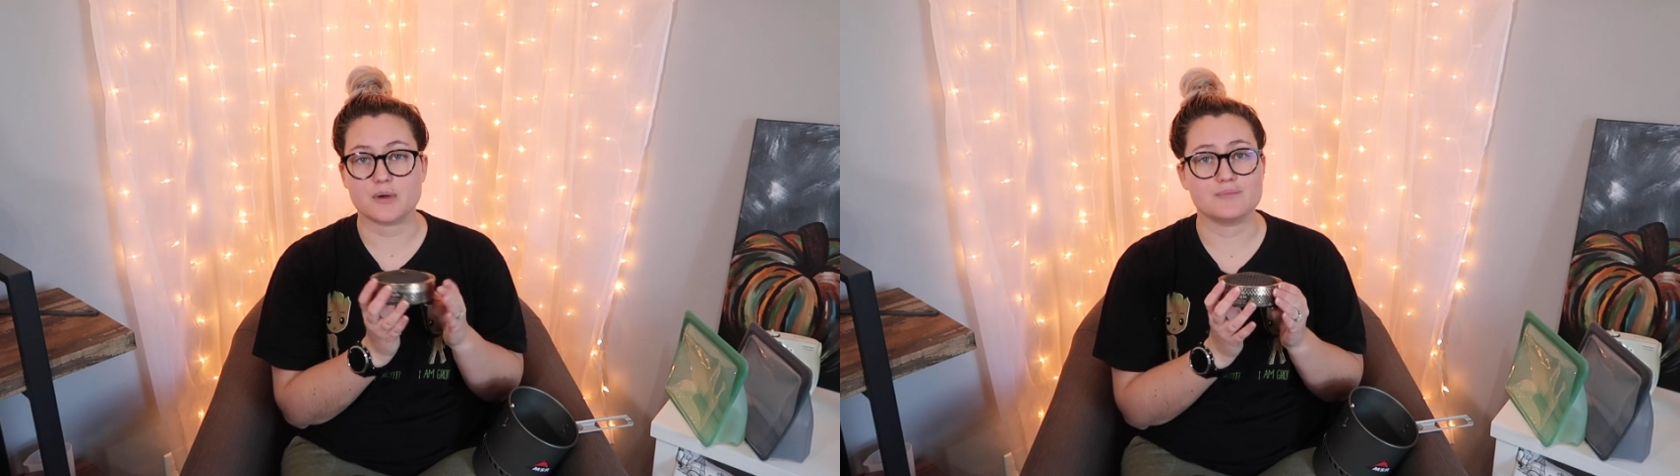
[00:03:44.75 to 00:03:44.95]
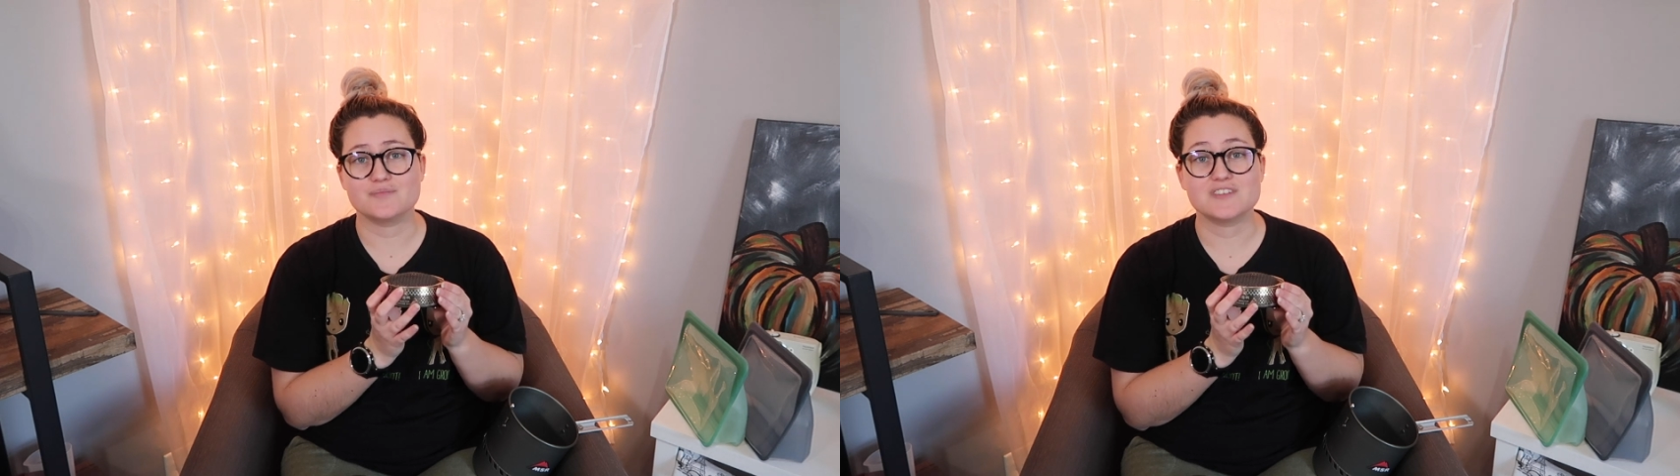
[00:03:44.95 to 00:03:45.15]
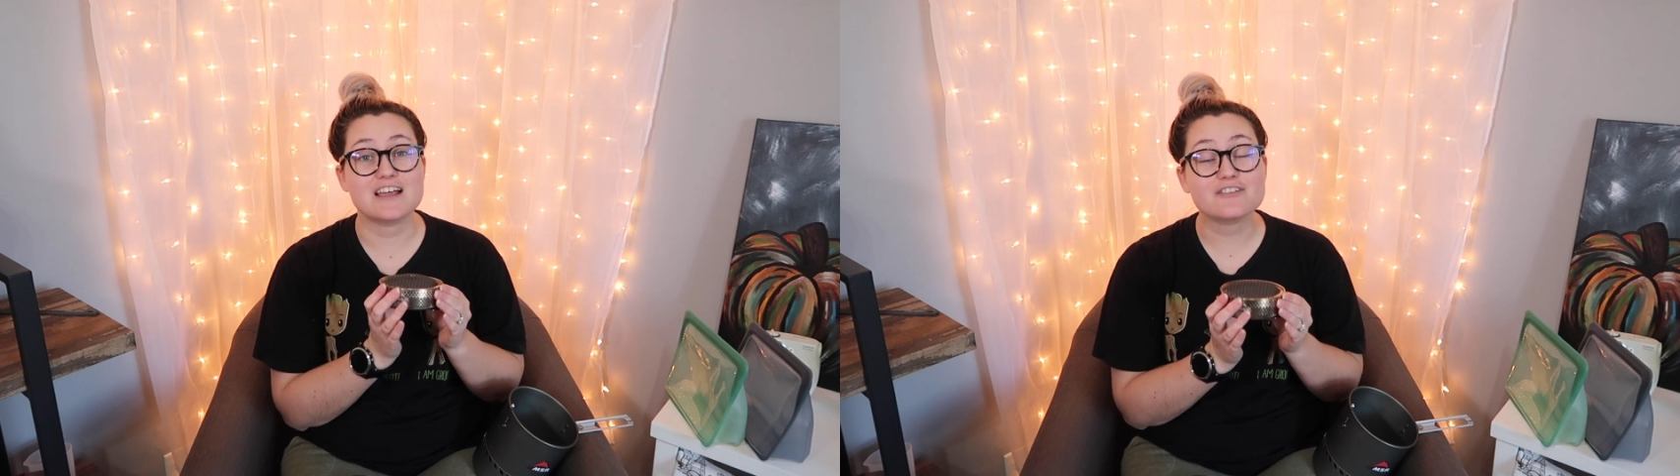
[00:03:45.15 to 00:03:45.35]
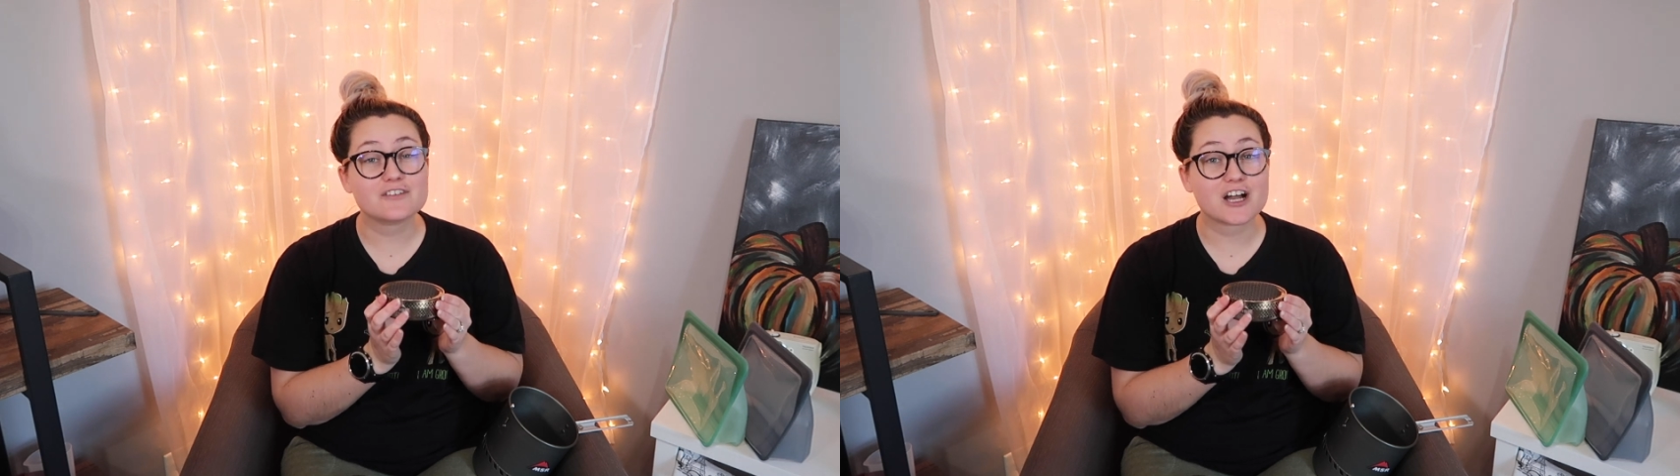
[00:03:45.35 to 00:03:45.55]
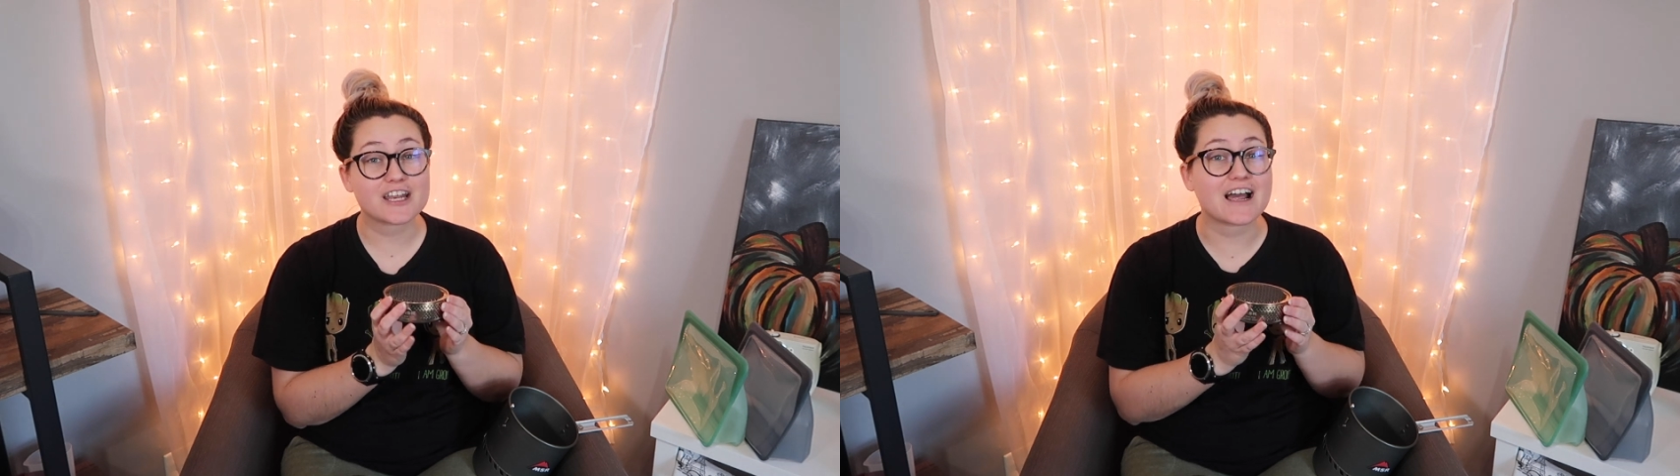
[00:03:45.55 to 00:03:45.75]
but never
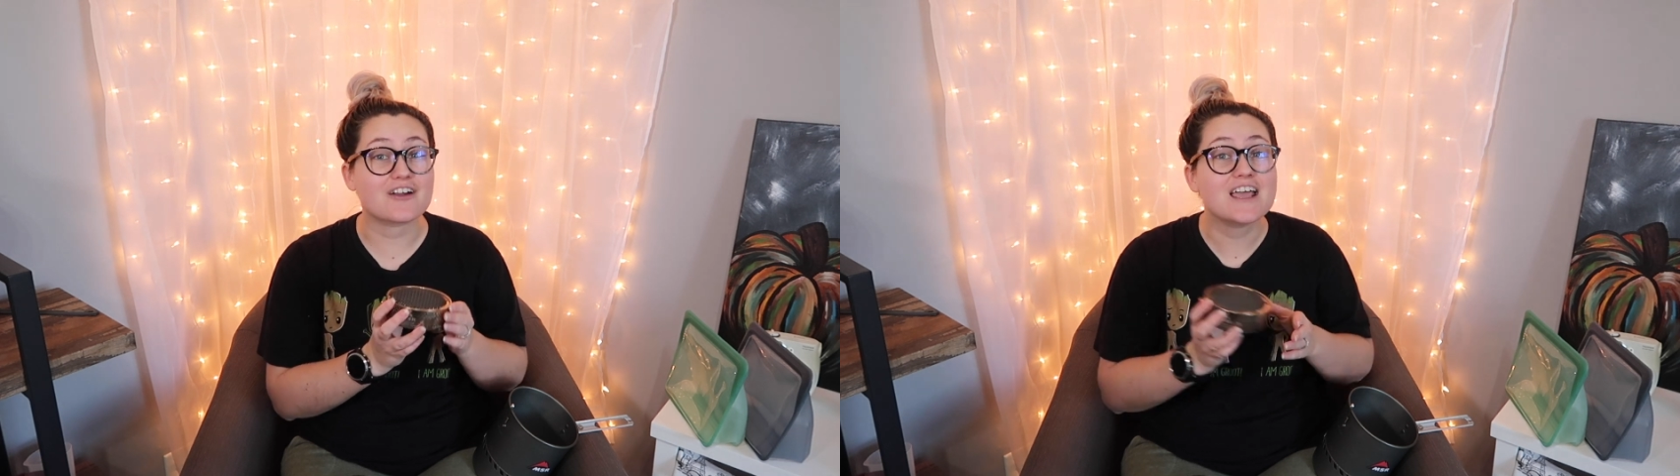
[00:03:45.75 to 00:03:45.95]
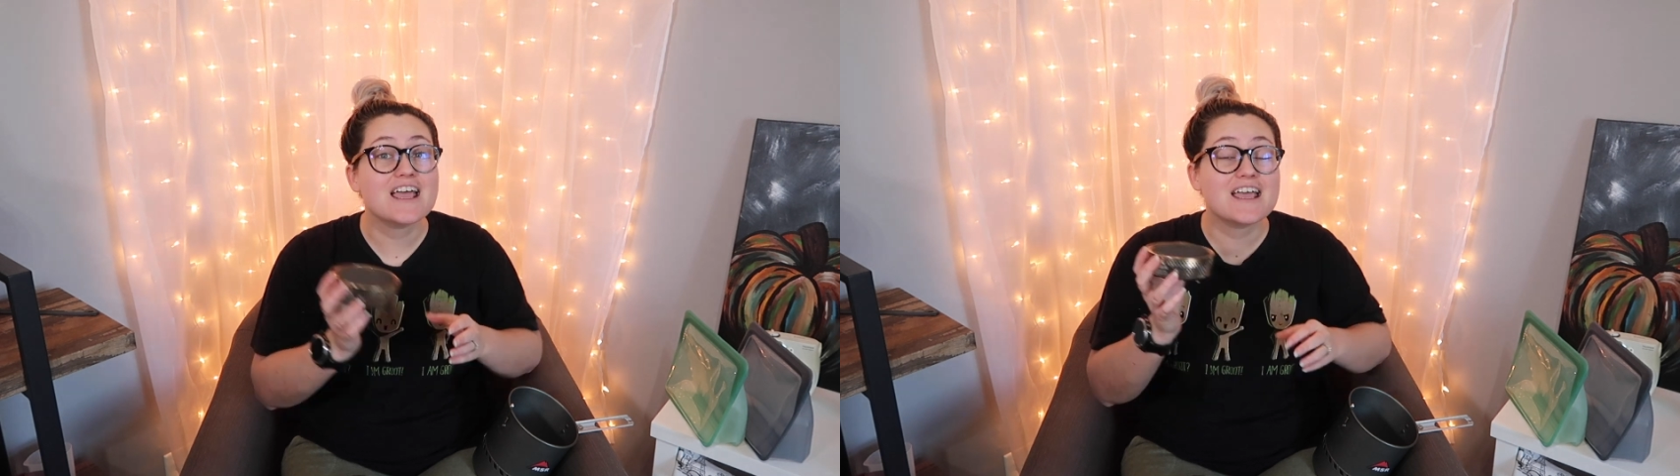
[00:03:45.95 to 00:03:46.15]
even got it out.